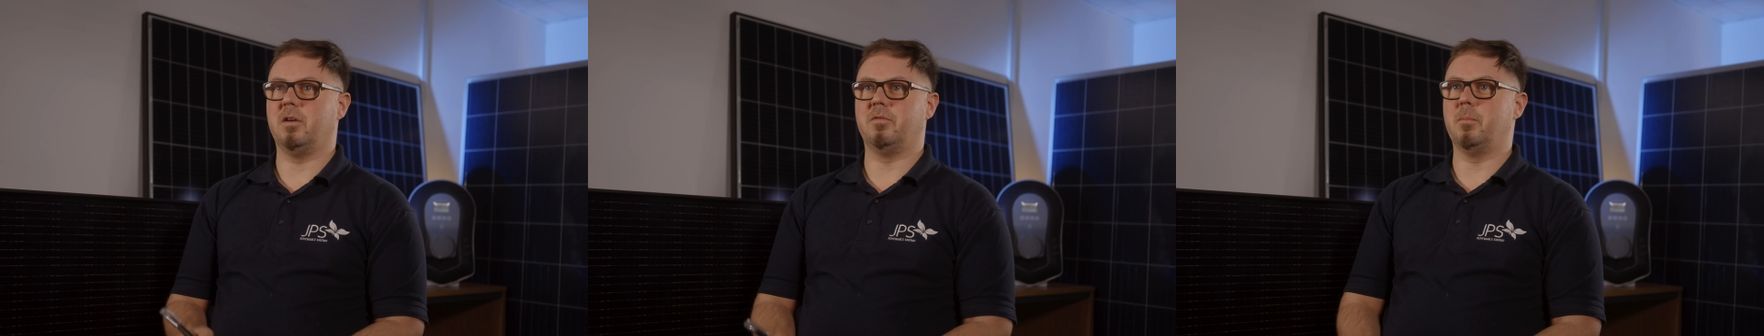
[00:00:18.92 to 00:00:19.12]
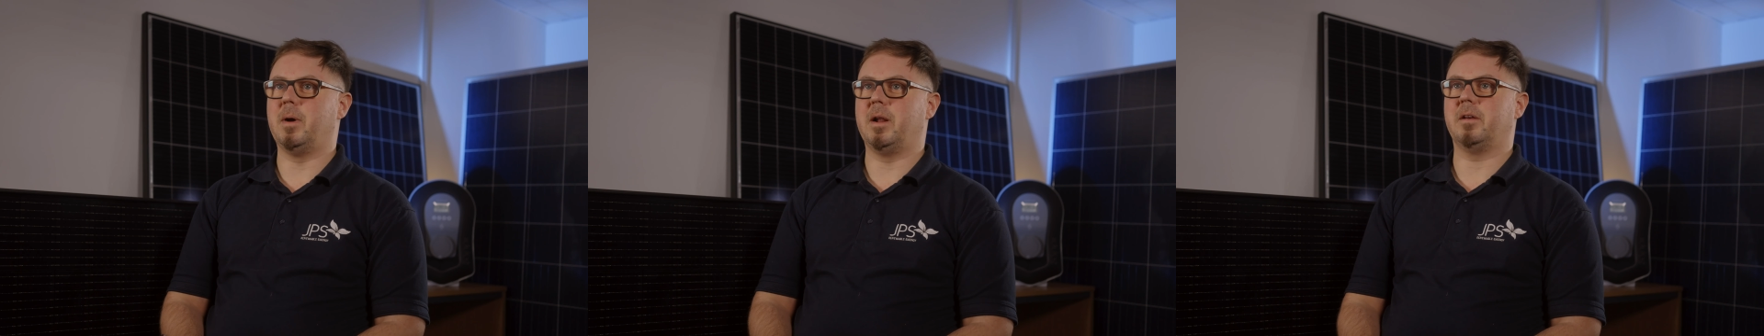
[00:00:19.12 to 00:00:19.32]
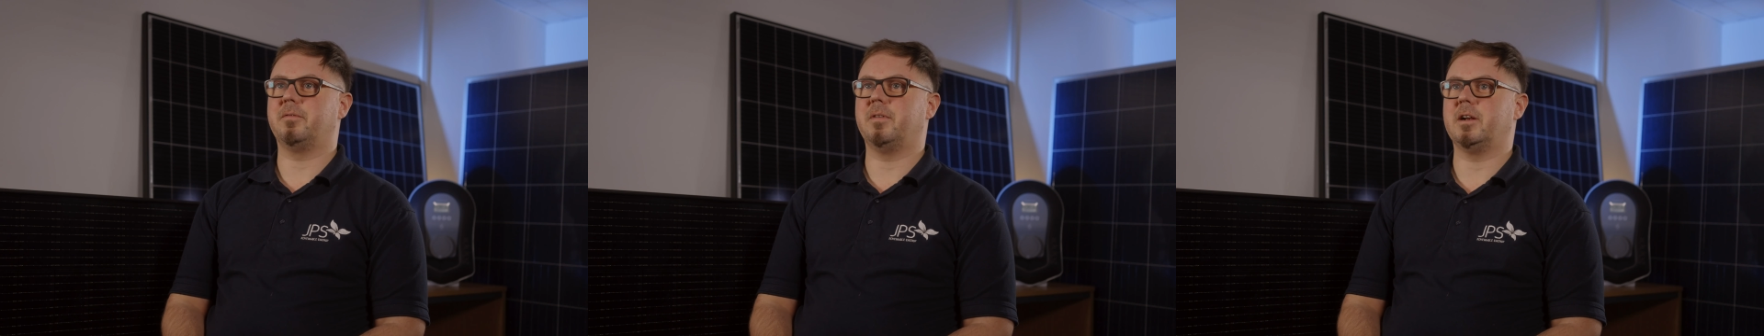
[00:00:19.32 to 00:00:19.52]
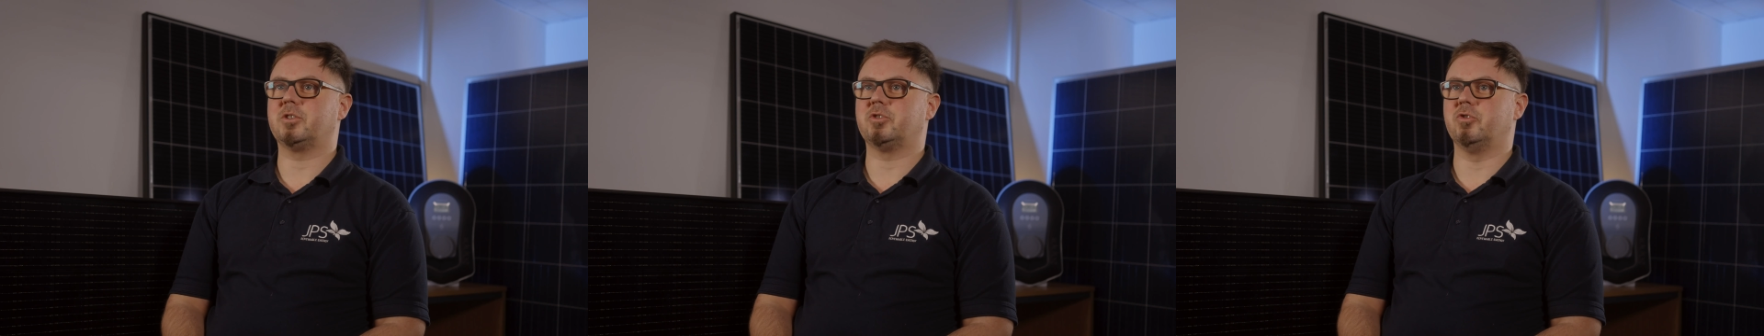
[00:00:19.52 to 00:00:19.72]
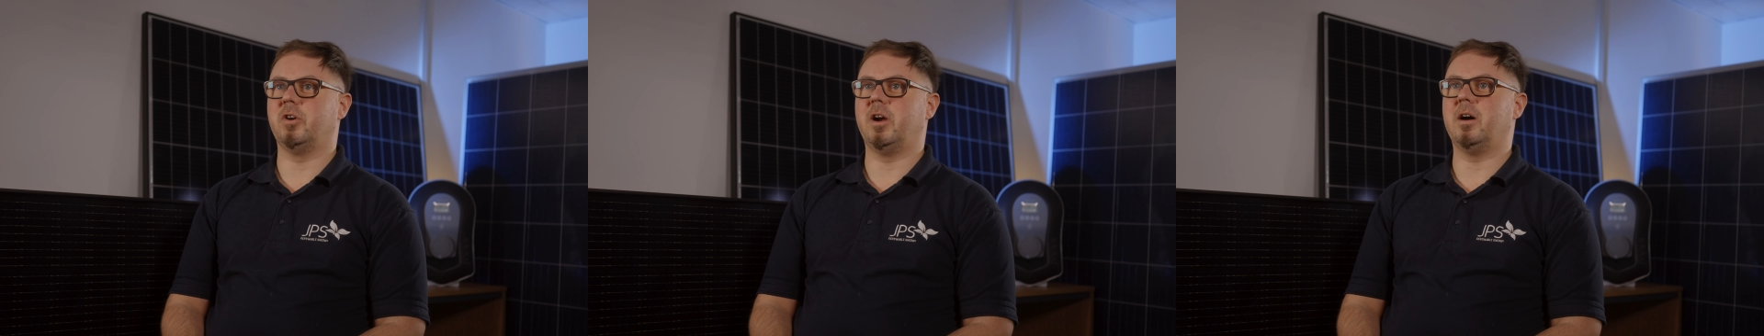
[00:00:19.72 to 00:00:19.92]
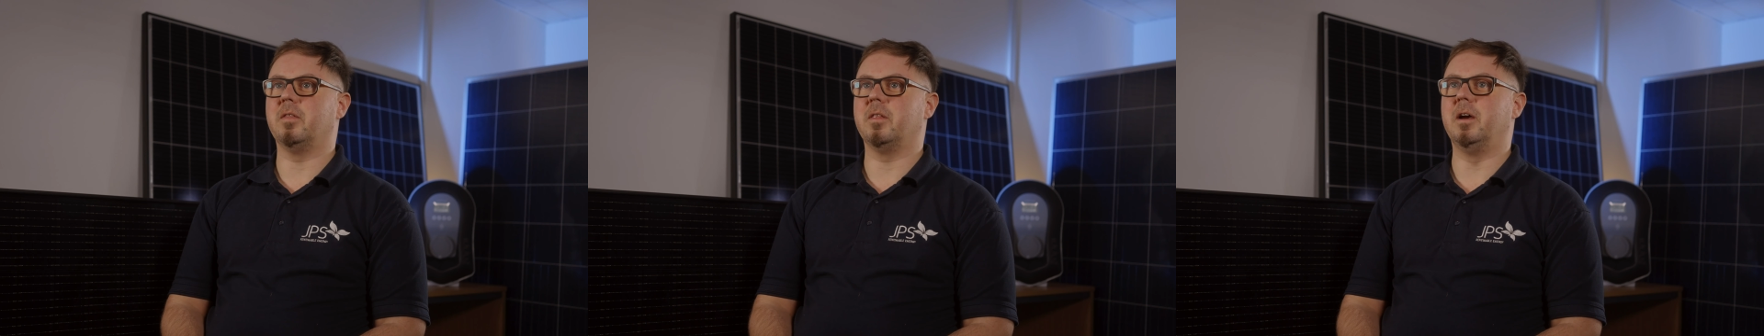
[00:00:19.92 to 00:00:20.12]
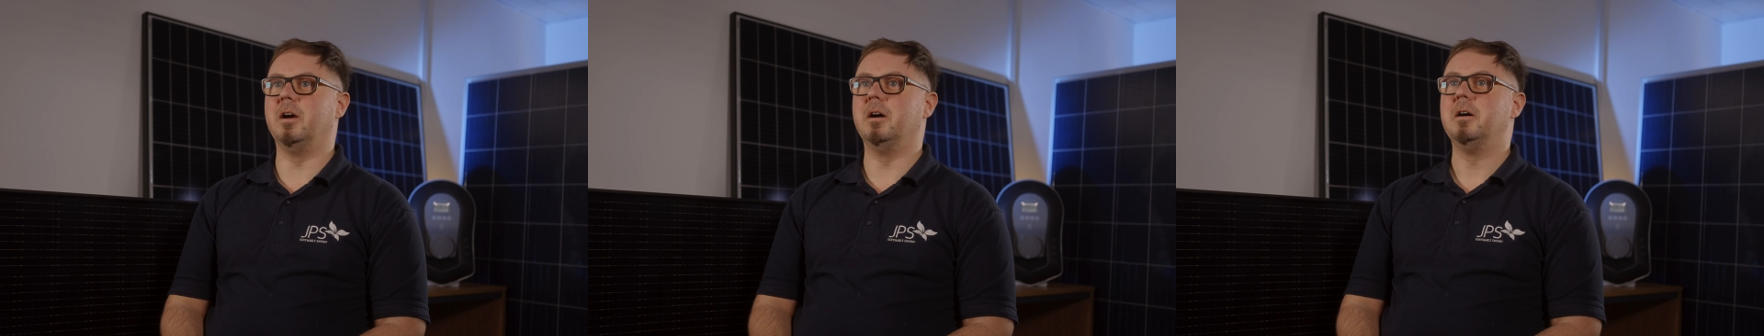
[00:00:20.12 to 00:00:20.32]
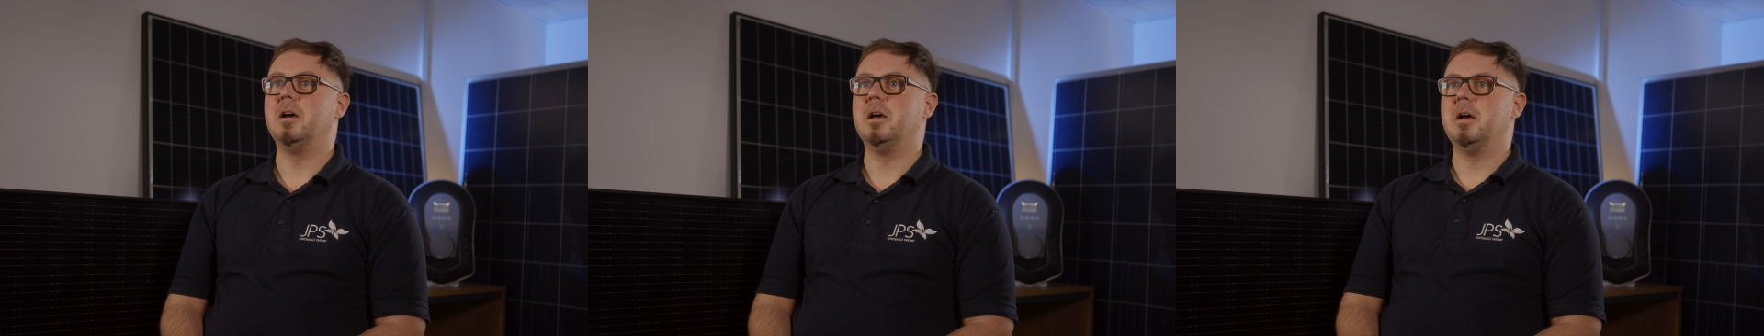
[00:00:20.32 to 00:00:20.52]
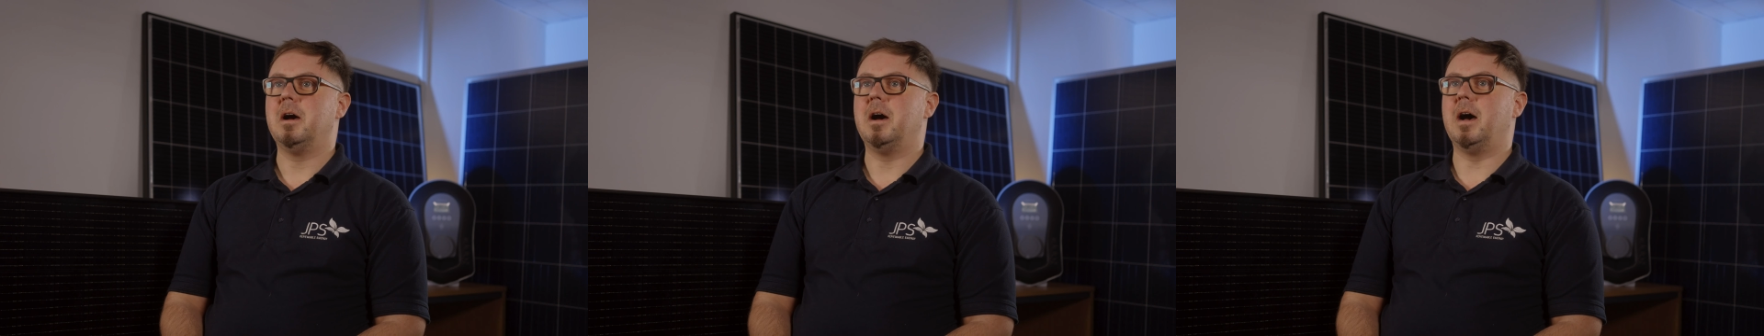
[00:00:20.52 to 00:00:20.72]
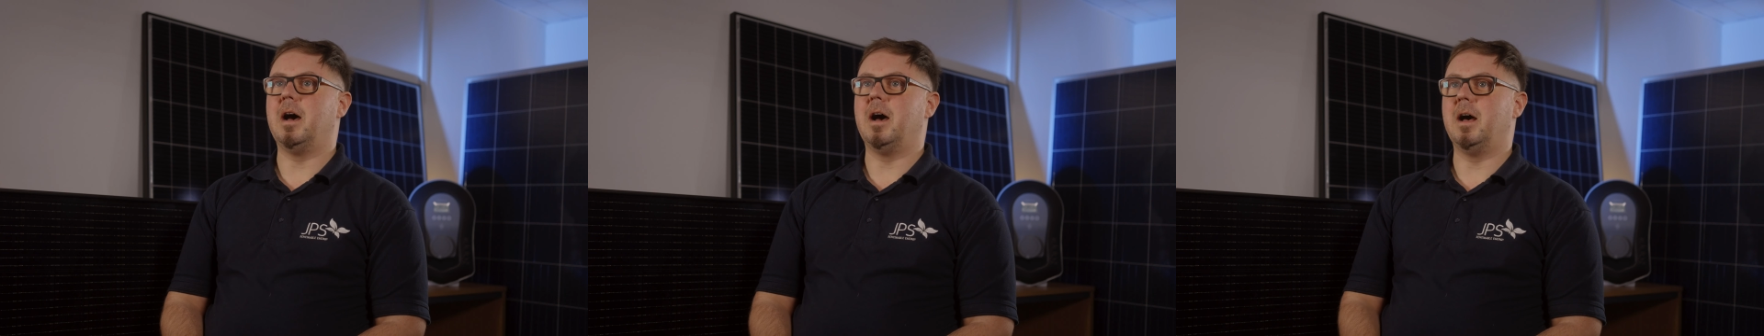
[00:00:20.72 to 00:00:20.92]
other manufacturer out there.
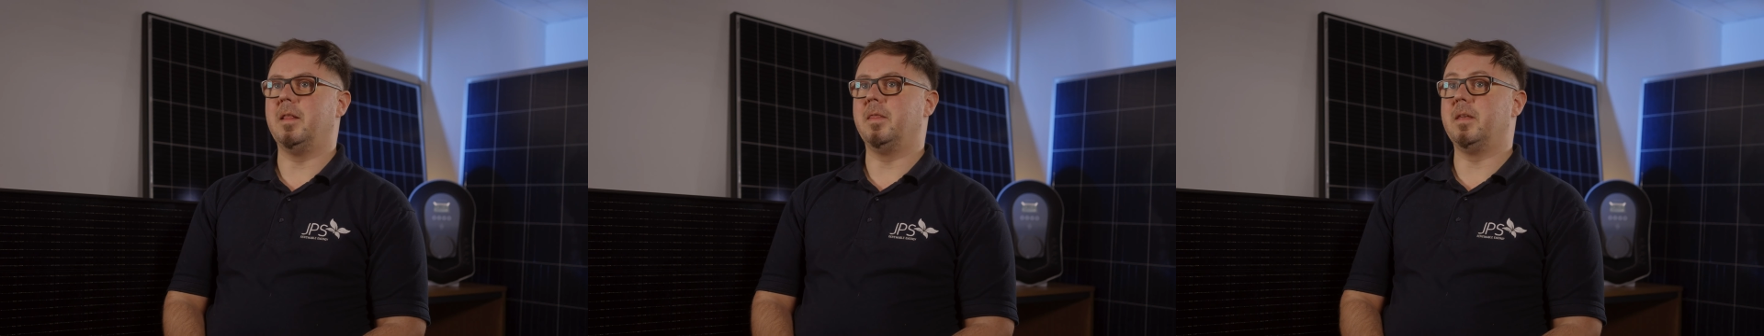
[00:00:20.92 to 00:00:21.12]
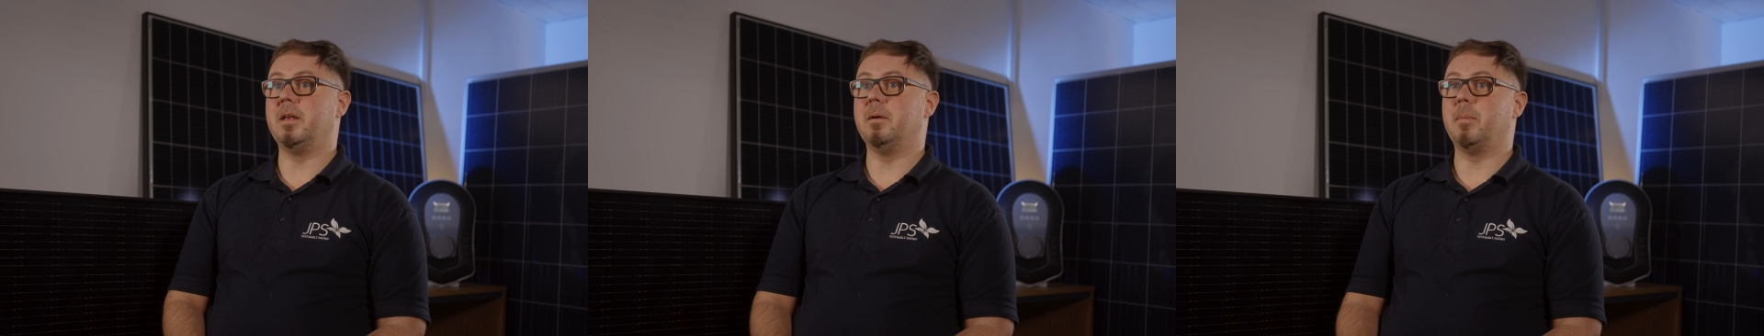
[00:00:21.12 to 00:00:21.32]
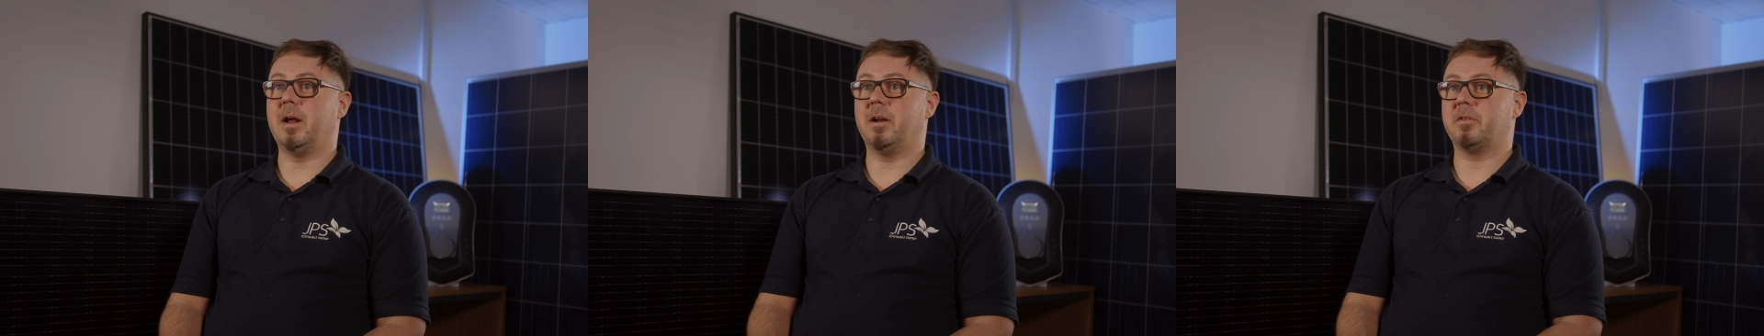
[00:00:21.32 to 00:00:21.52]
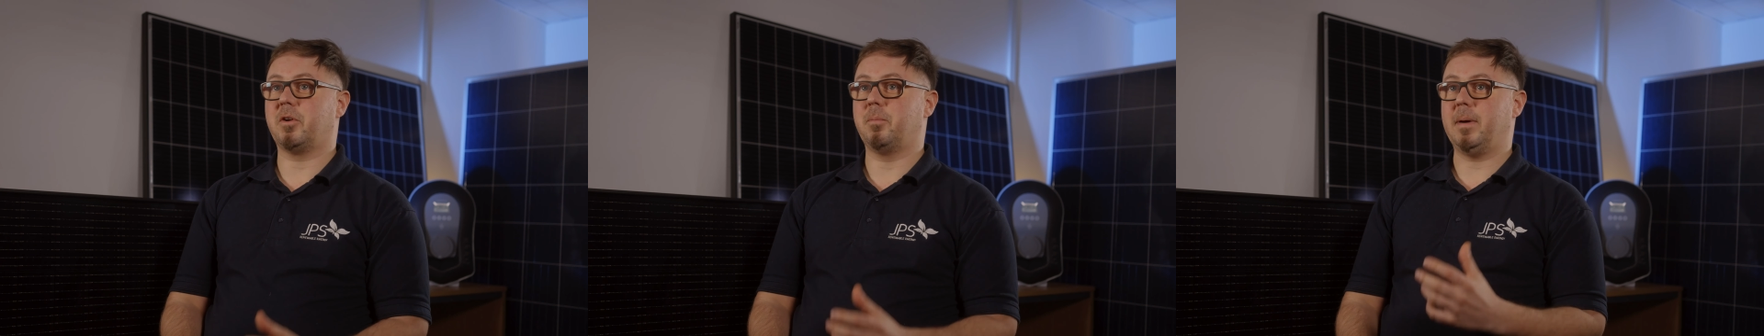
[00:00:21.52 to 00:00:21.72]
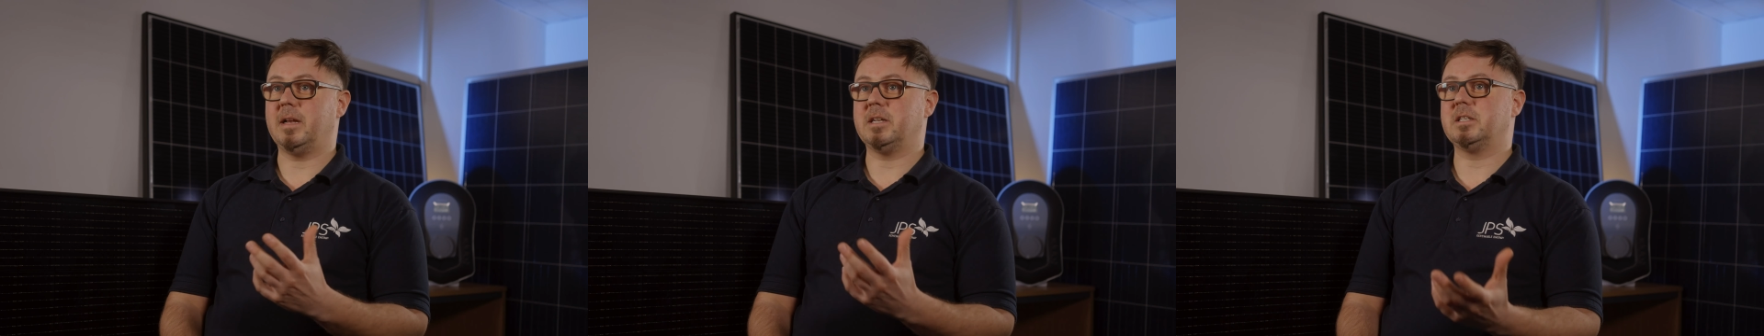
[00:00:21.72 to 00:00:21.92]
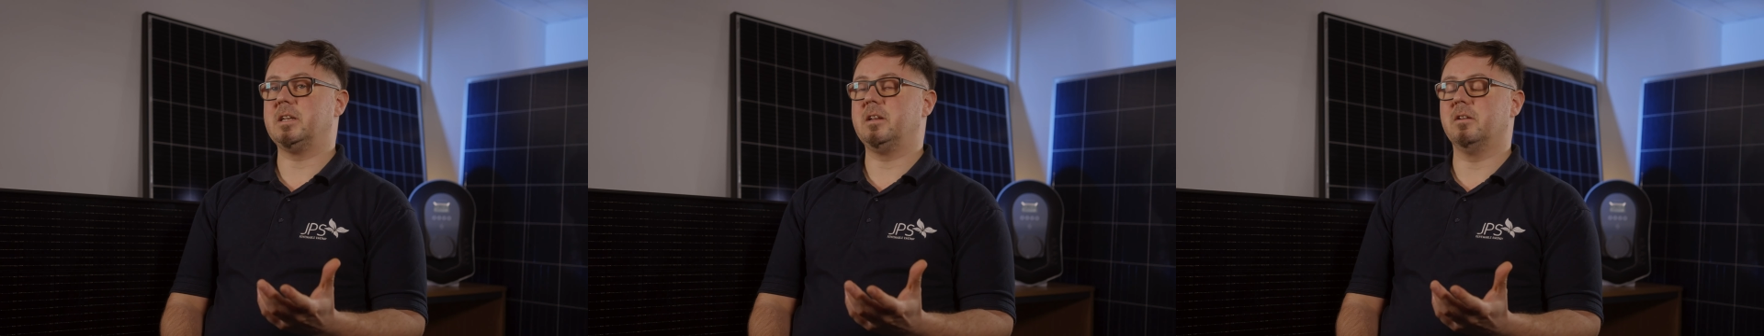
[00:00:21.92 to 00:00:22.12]
The amount of capacity